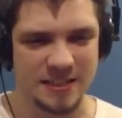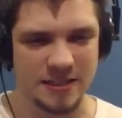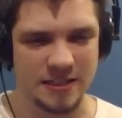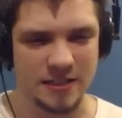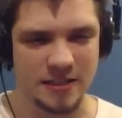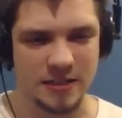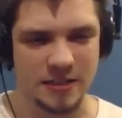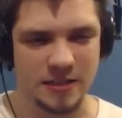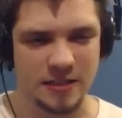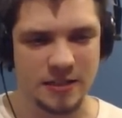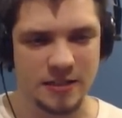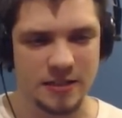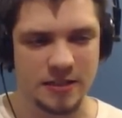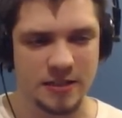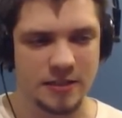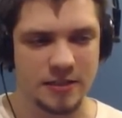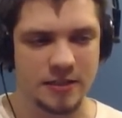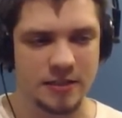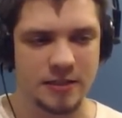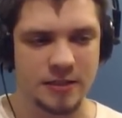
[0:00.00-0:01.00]

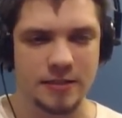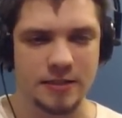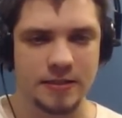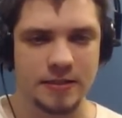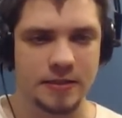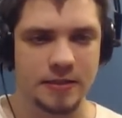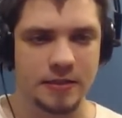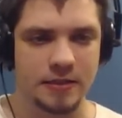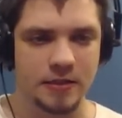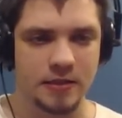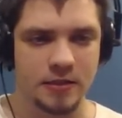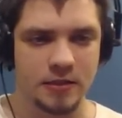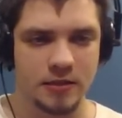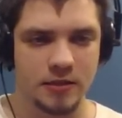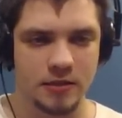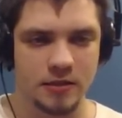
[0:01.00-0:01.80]
Nothing is said.